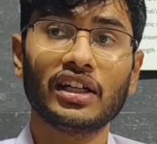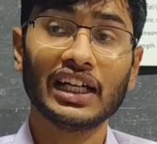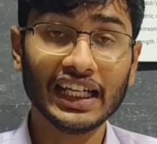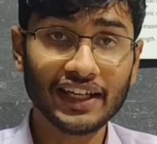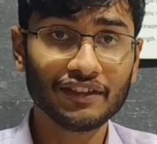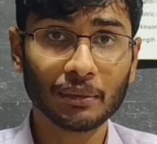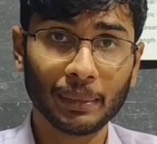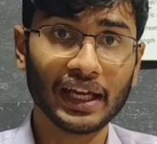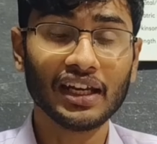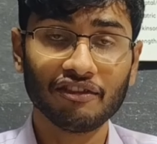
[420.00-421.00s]
relieve the
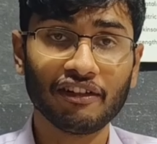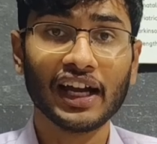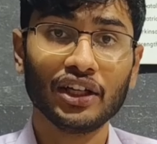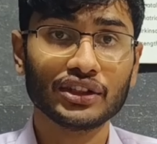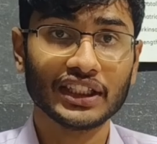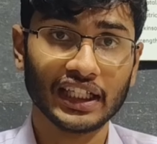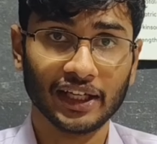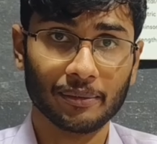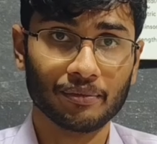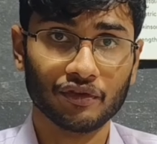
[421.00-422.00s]
pain while you're
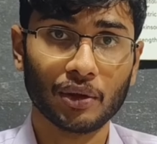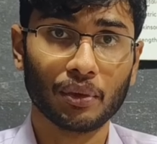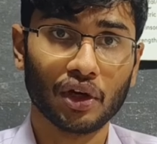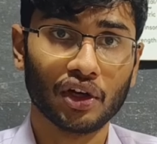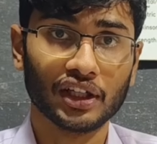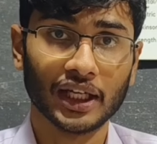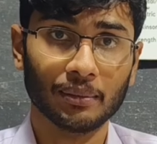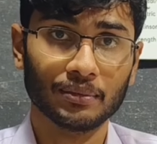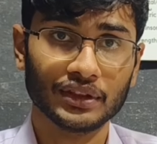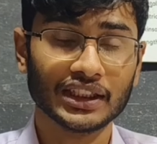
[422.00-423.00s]
sitting for prolonged
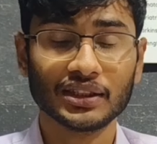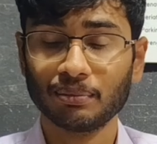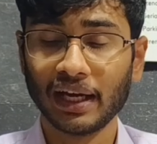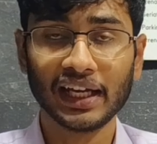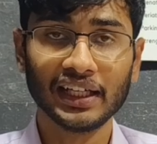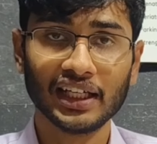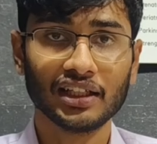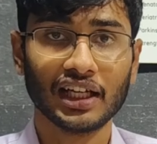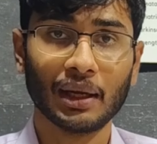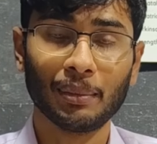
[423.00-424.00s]
time. Just buy
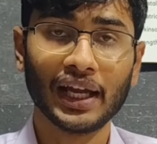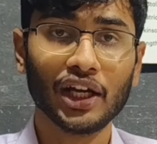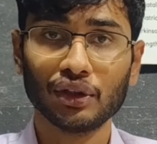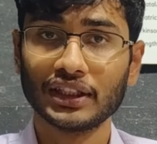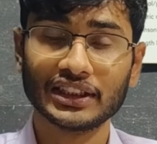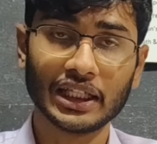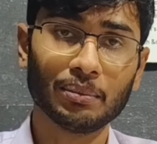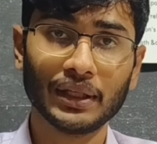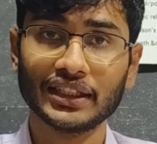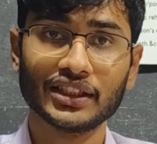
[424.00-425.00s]
it, apply it to the
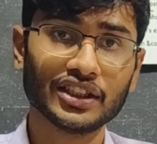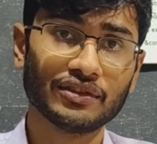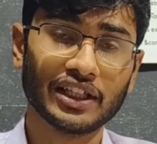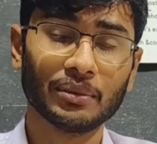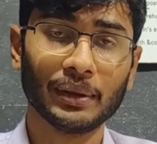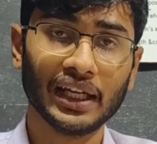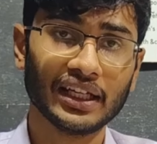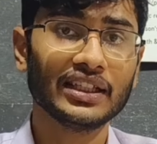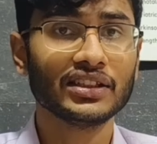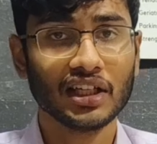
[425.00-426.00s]
same places where the pain
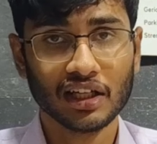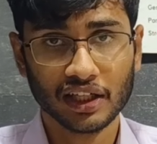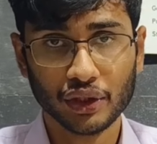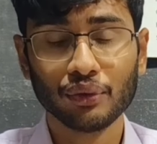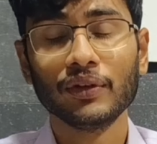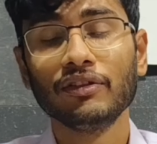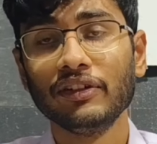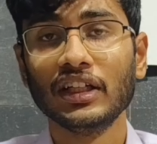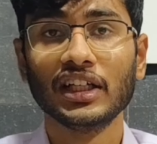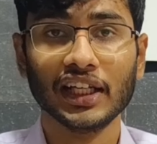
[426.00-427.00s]
is, you will
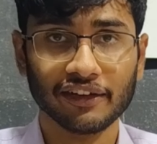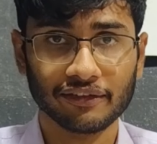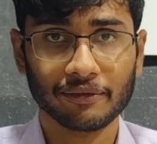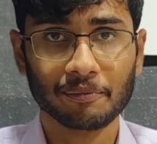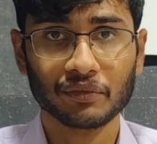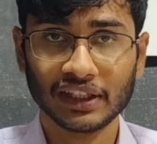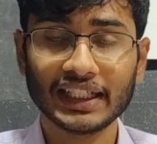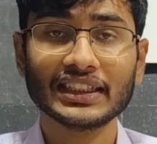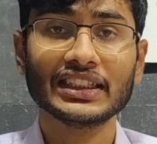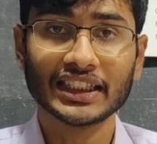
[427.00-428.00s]
feel relief.
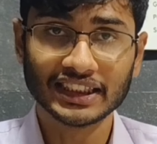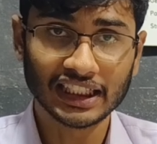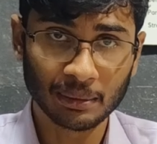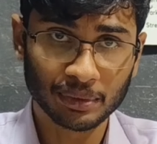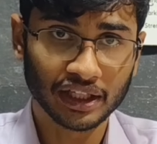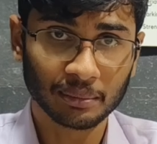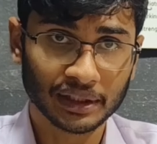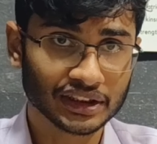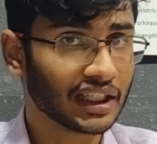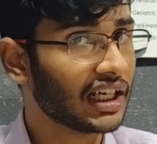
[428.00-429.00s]
This is just a temporary
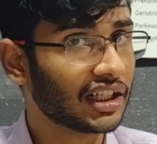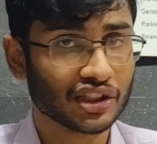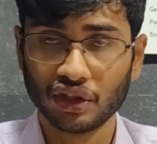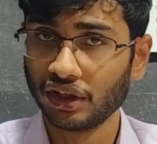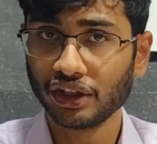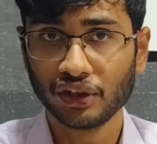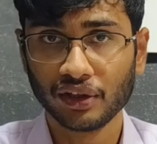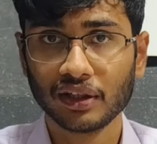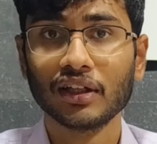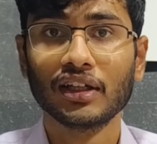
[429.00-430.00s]
measure, it is not a
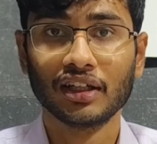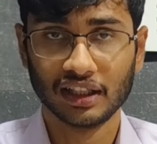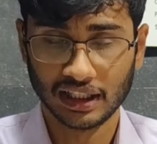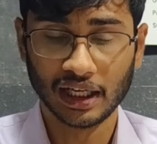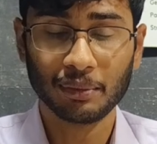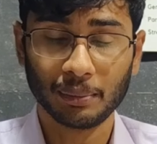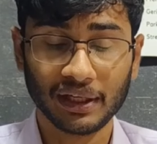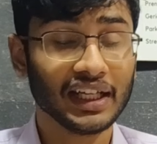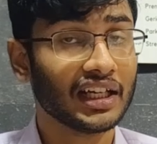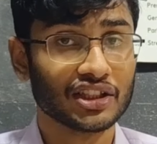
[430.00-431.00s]
cure. I am
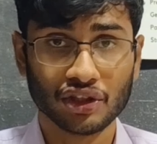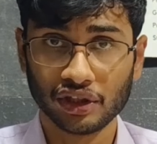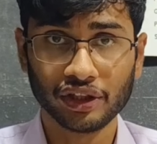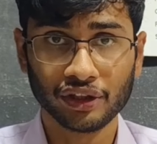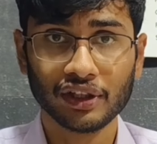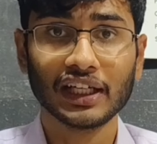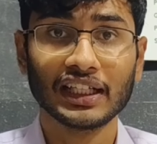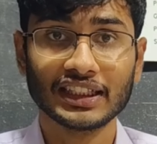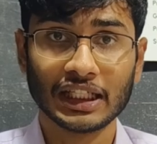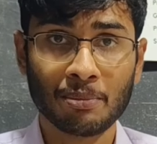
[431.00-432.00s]
repeating, it is not a cure, it
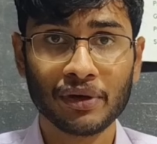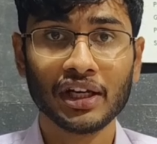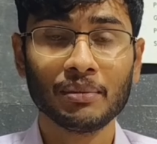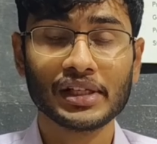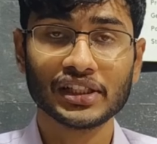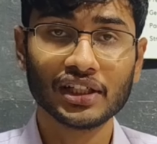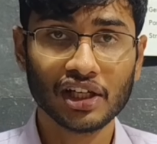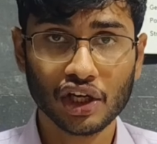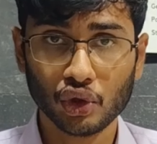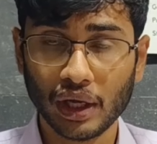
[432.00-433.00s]
is a temporary measure
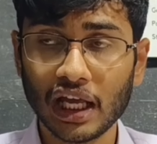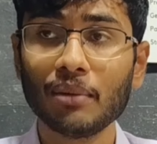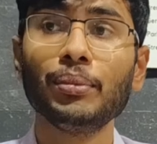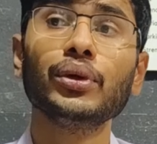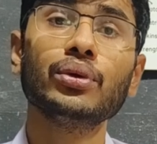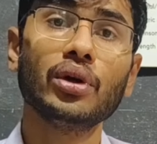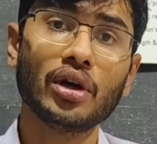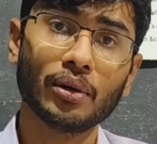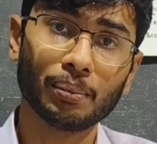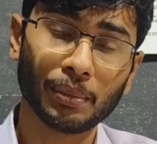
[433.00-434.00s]
to help you
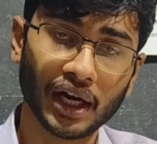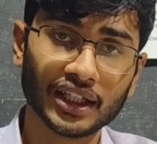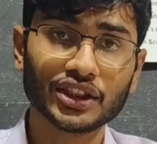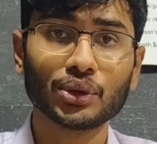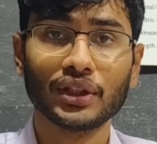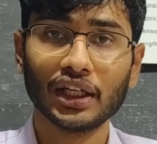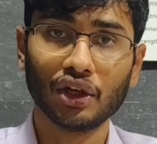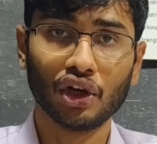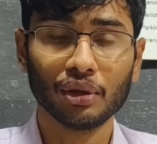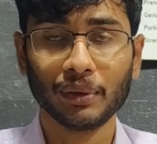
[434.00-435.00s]
pass through that
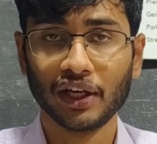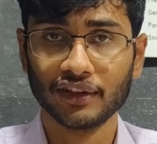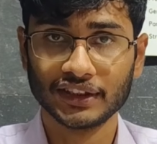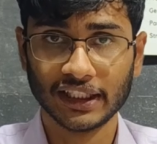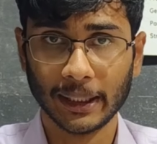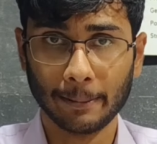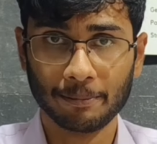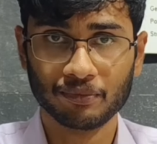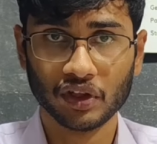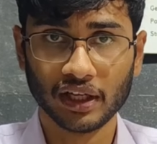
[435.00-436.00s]
long period of sitting.
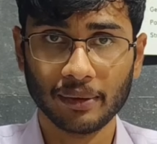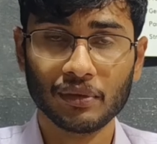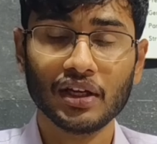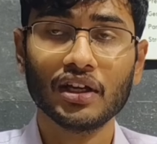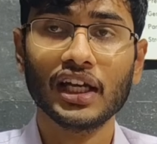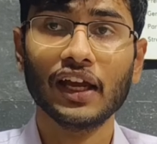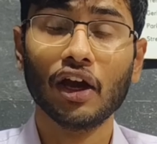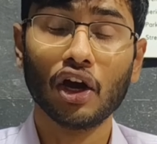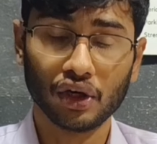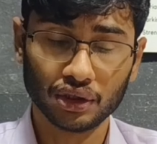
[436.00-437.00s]
Okay. Yeah,
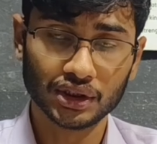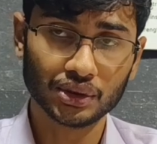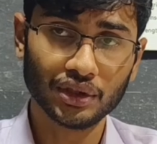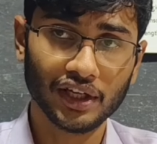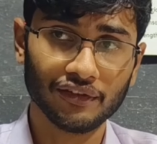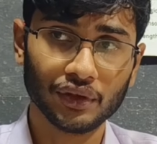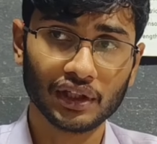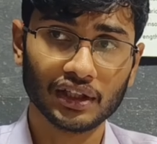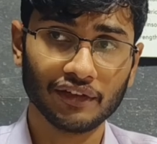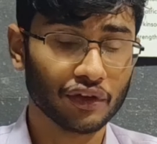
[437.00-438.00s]
and also if
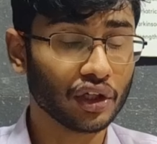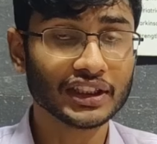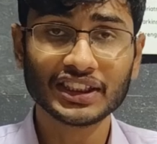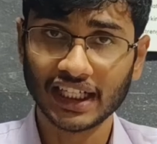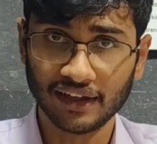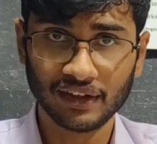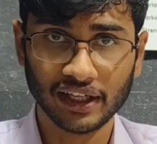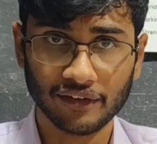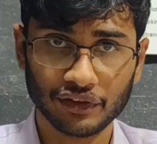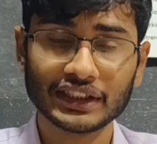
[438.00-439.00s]
you're not just
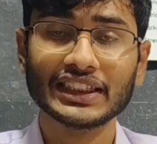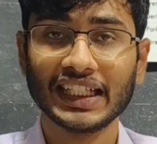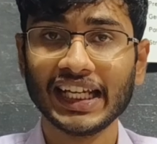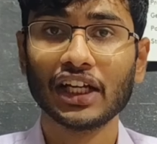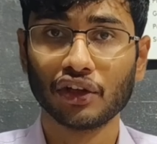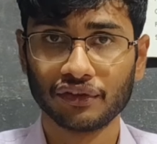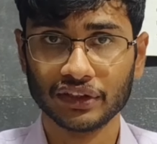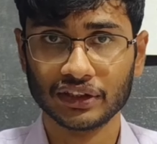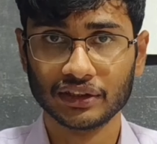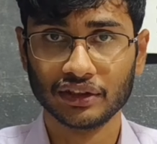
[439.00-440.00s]
traveling, if you're just sitting at
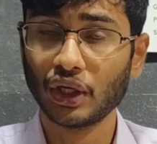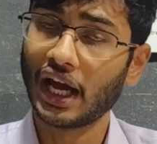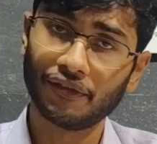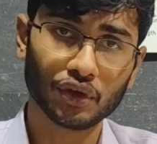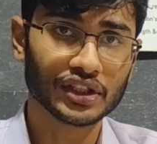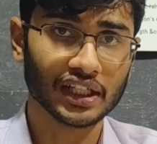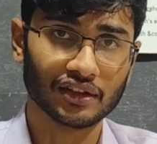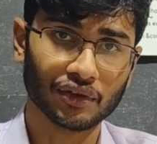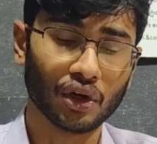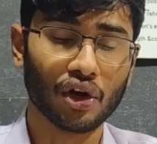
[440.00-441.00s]
office, you have to
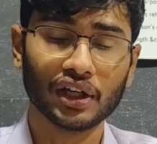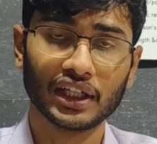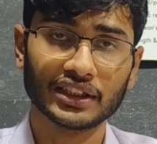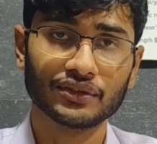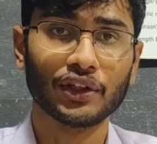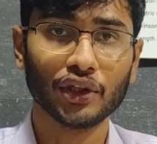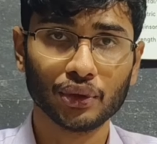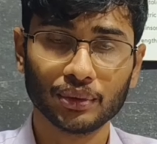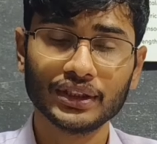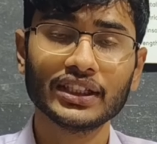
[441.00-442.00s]
sit for long hours. What you
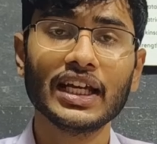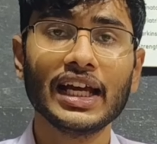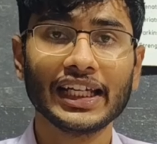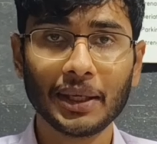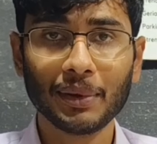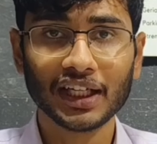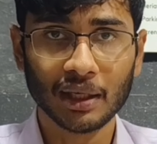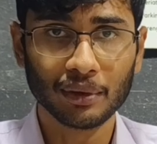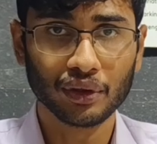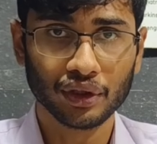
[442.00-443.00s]
do is keep a
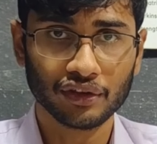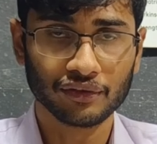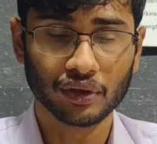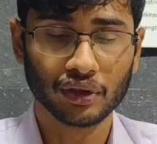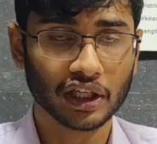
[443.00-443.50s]
timer on your